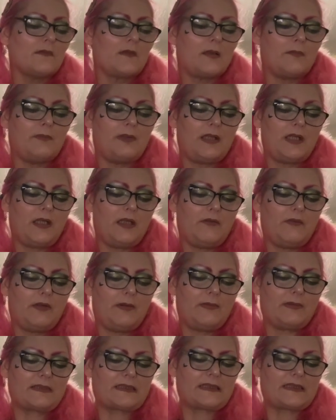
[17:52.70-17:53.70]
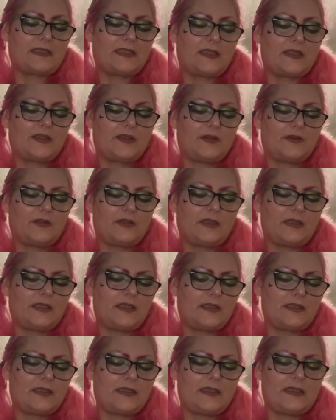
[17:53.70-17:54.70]
But I remember to say, you can
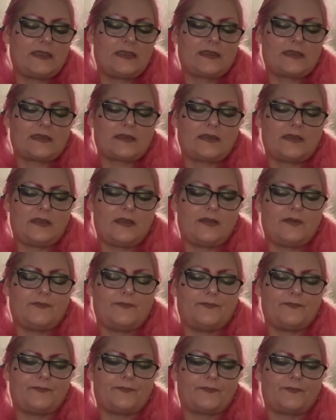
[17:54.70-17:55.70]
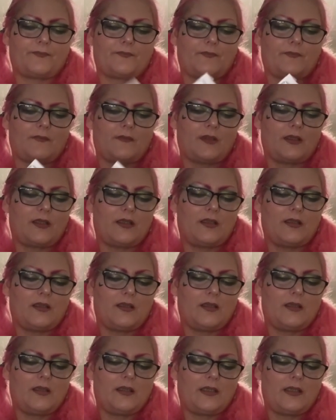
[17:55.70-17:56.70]
get these
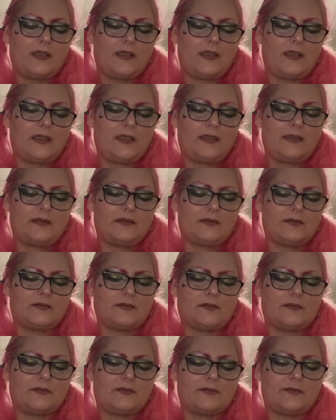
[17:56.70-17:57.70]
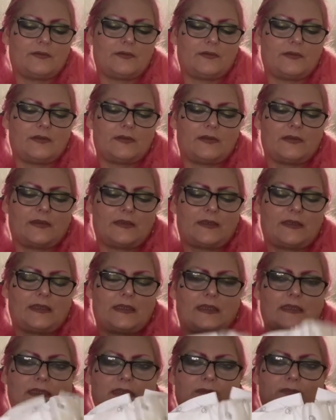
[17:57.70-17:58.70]
in the
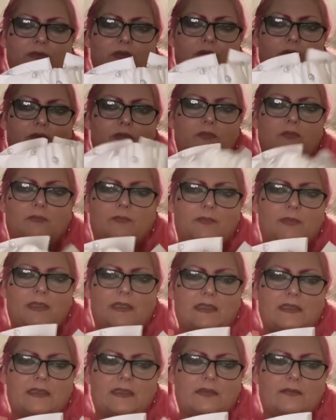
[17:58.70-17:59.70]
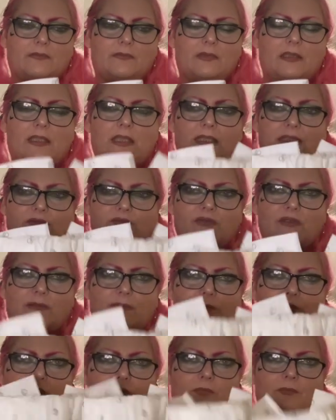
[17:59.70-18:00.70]
small, medium, extra
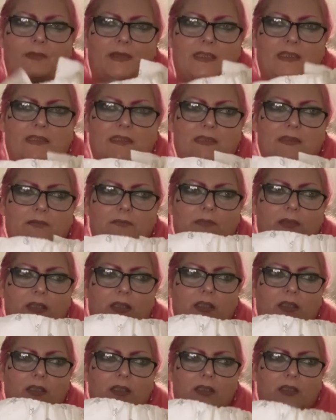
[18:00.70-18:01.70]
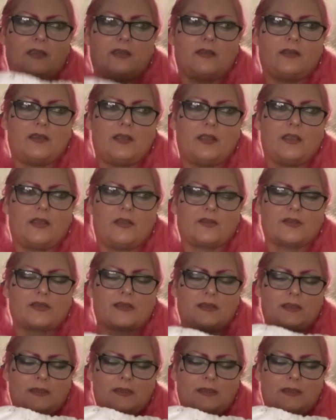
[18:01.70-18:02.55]
small, medium, large,